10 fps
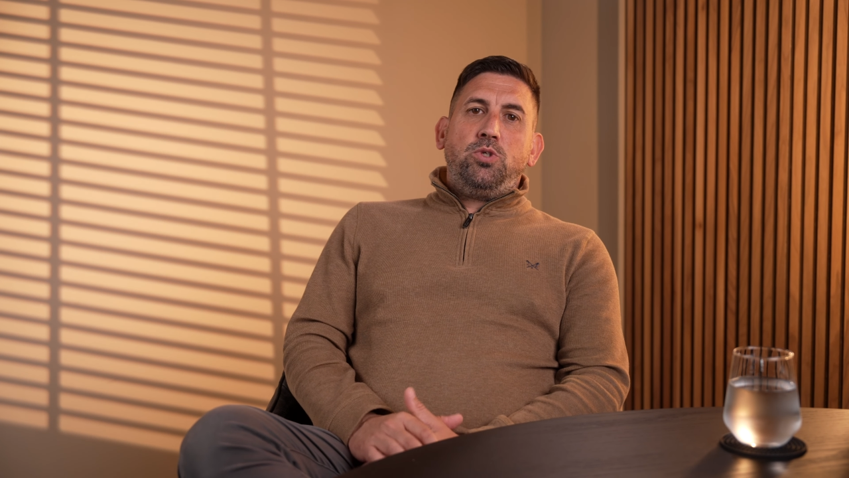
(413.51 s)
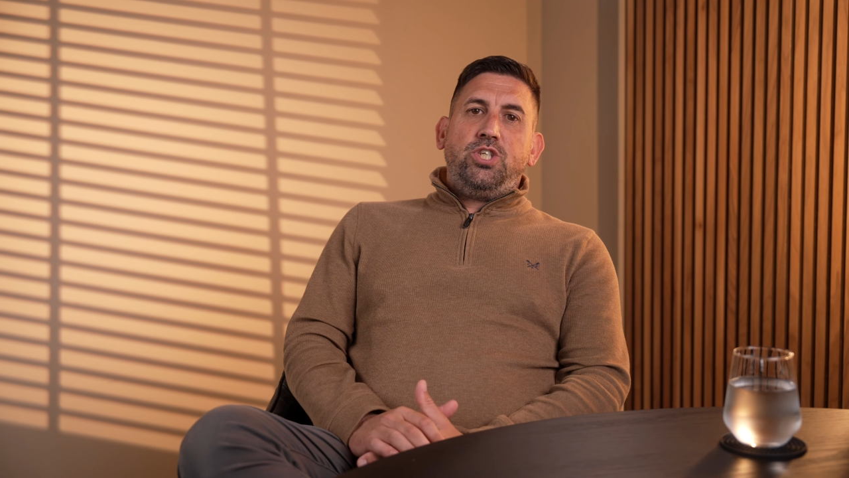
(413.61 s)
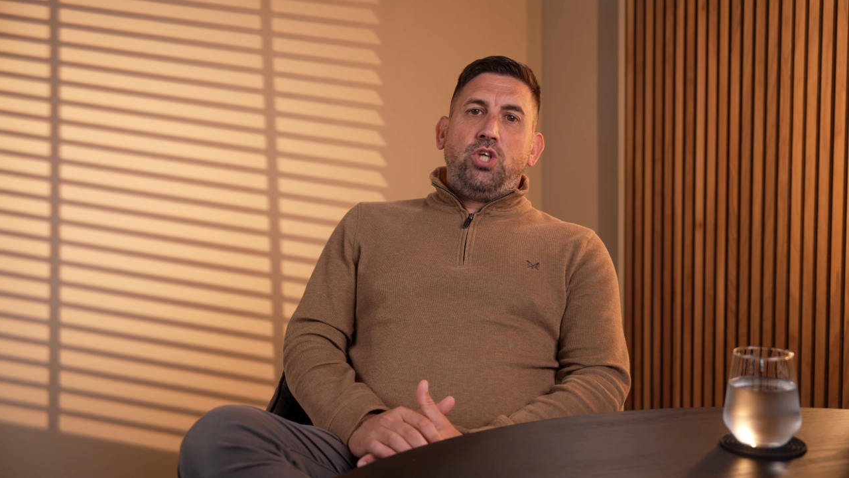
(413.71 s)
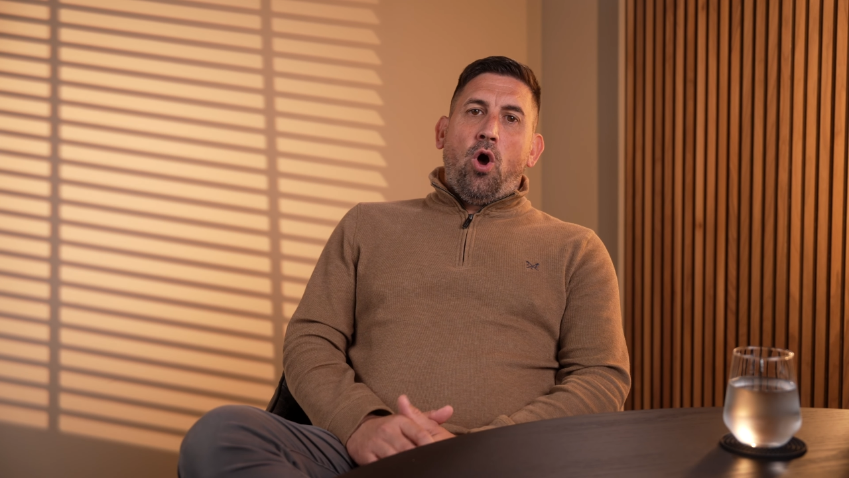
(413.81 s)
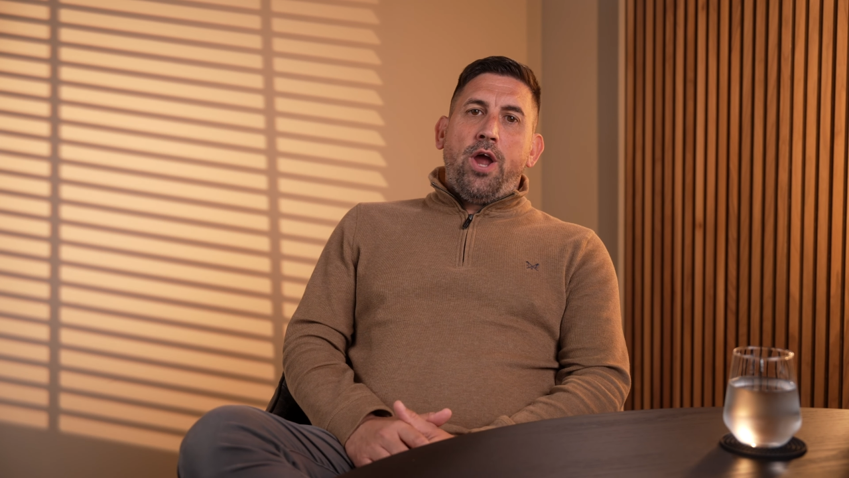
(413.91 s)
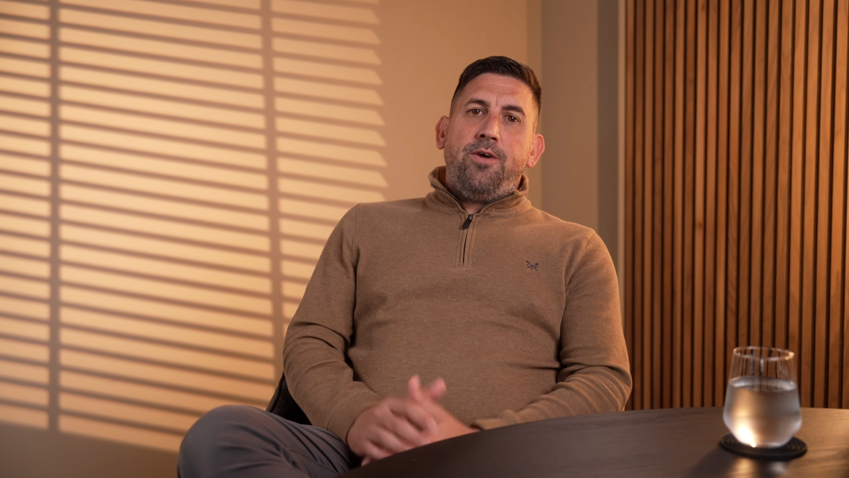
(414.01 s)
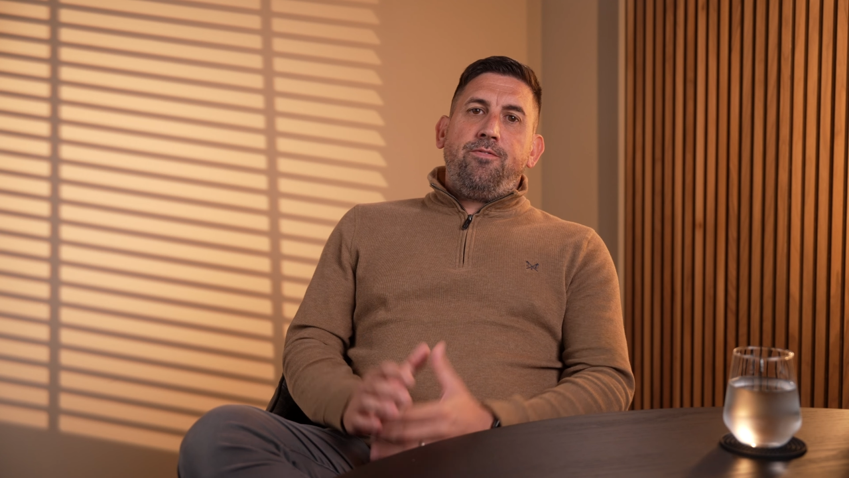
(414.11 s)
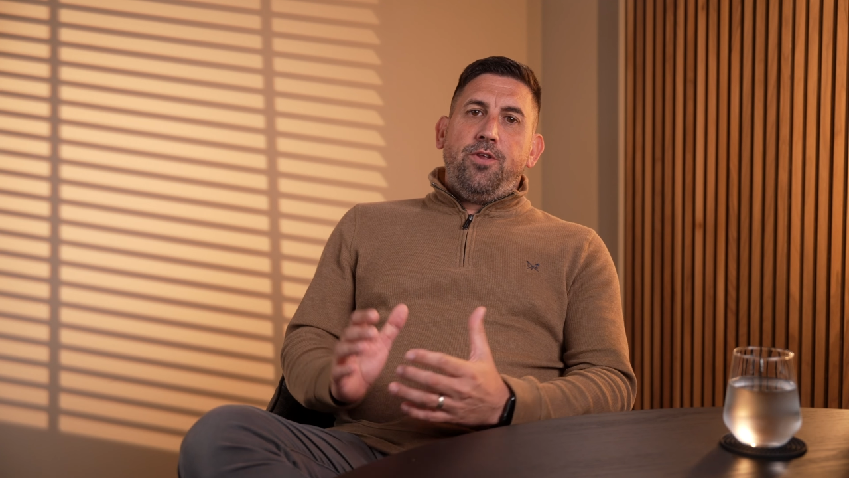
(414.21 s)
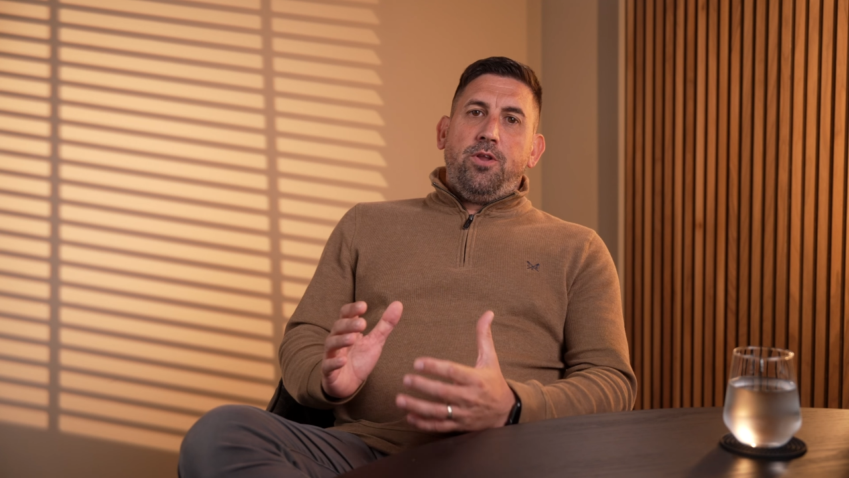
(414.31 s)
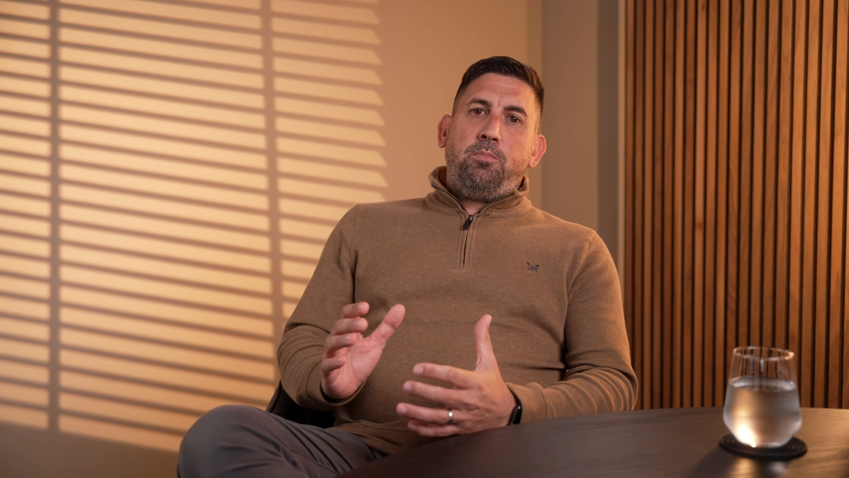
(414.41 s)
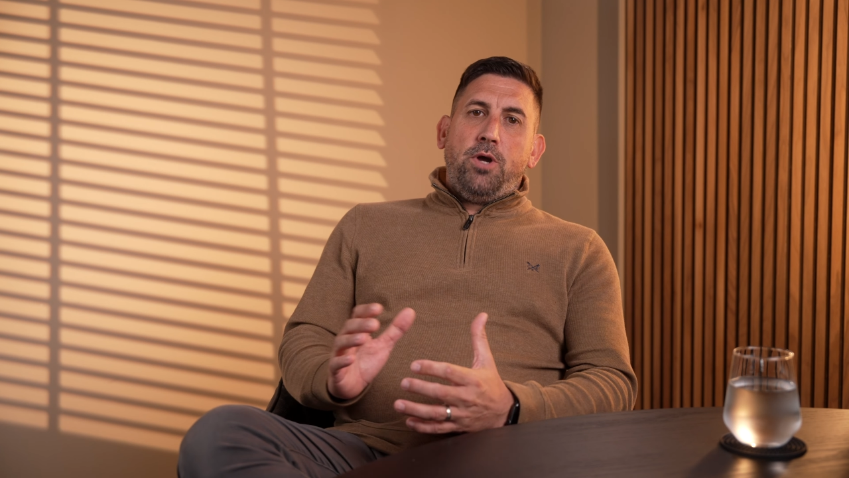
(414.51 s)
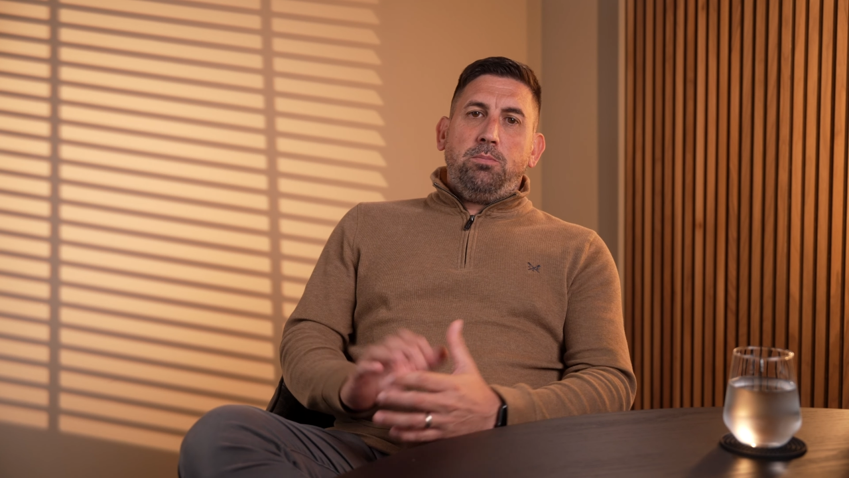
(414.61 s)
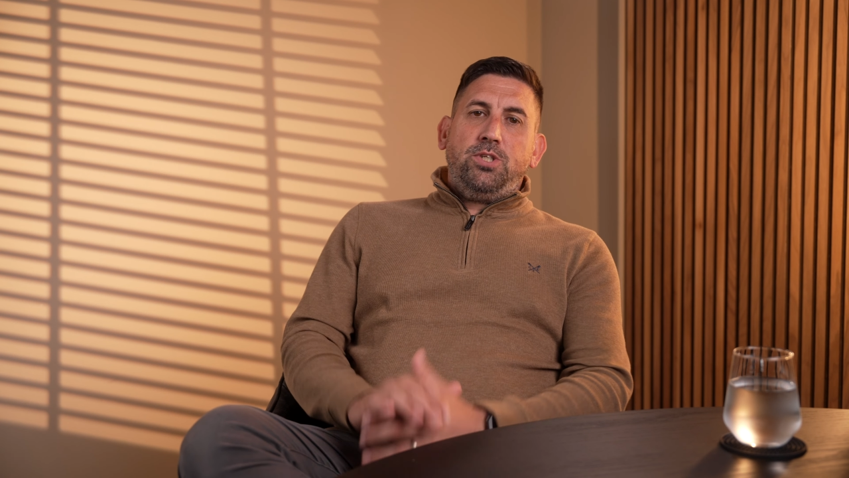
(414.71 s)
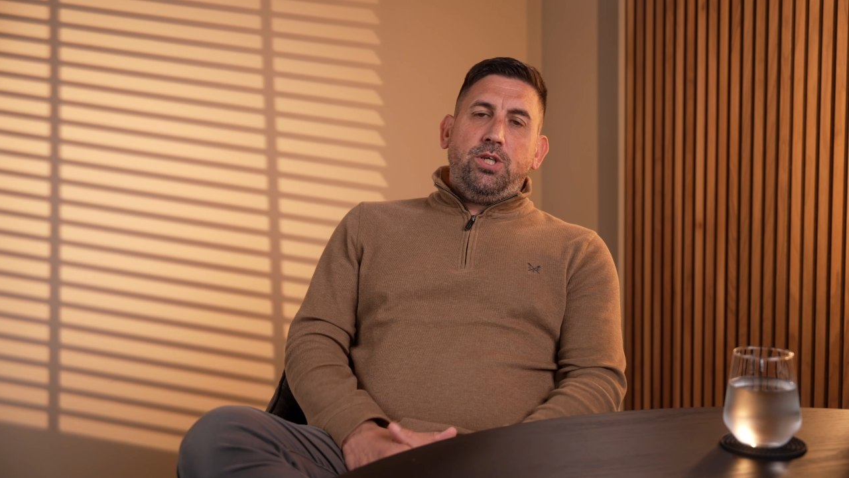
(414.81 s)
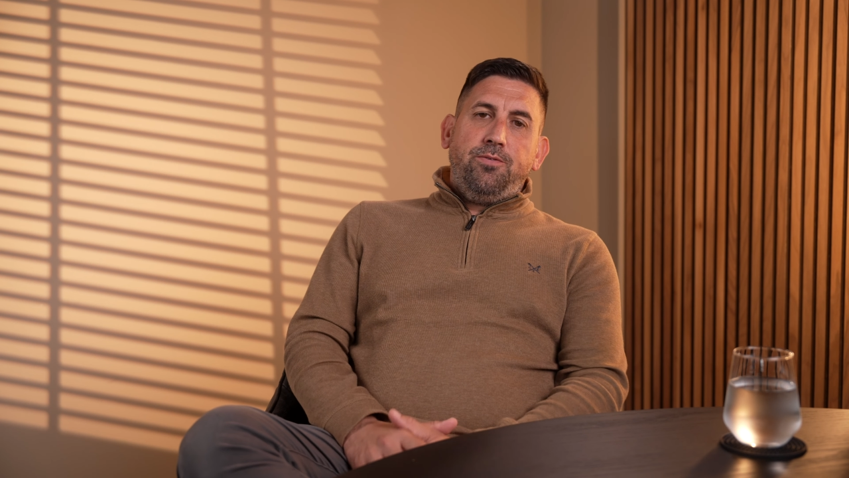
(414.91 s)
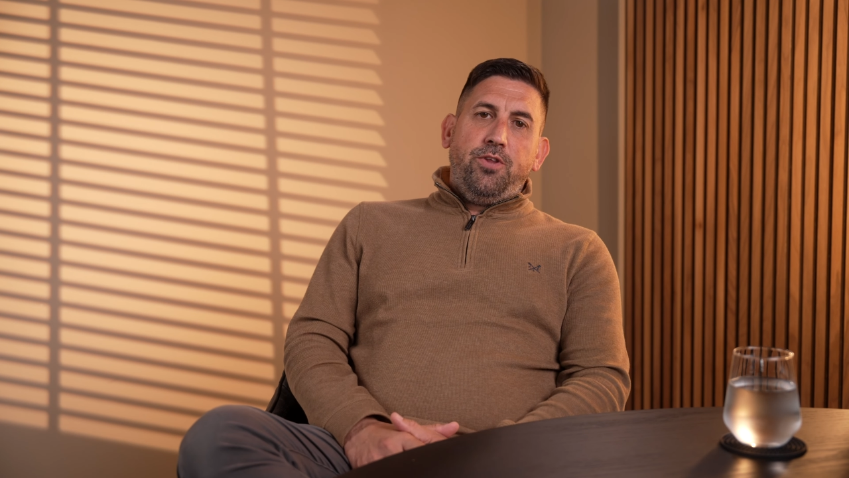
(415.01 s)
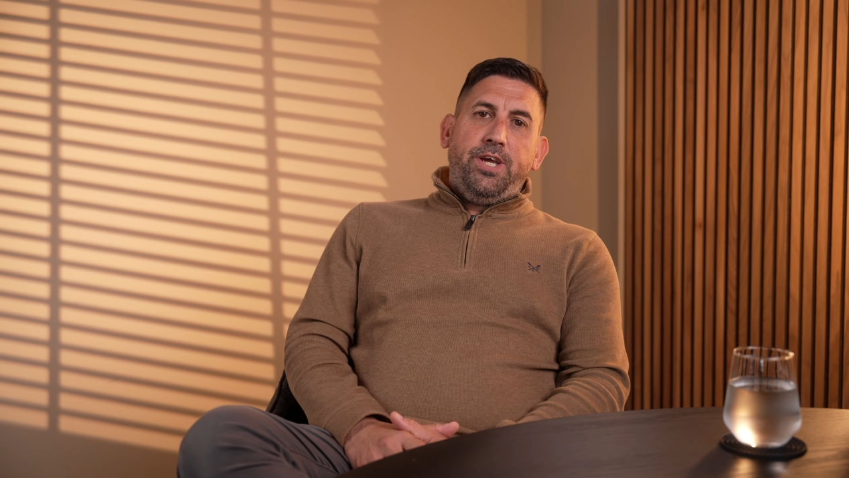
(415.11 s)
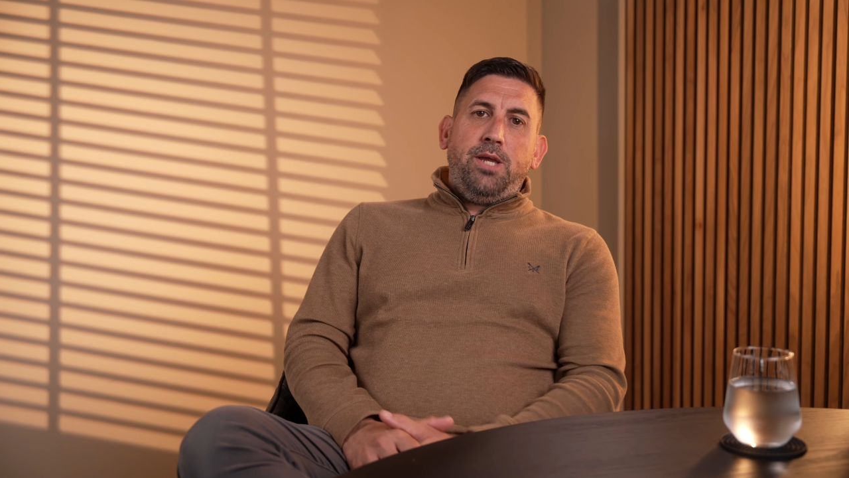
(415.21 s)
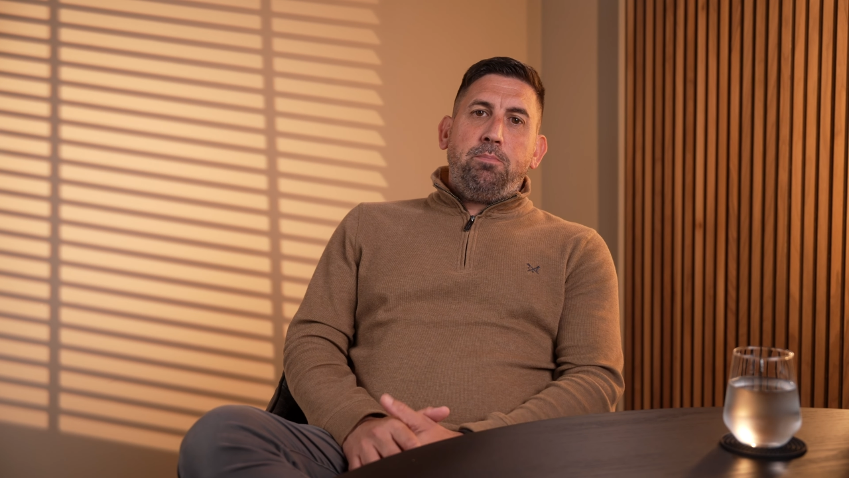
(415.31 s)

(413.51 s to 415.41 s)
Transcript: designer for the purpose of the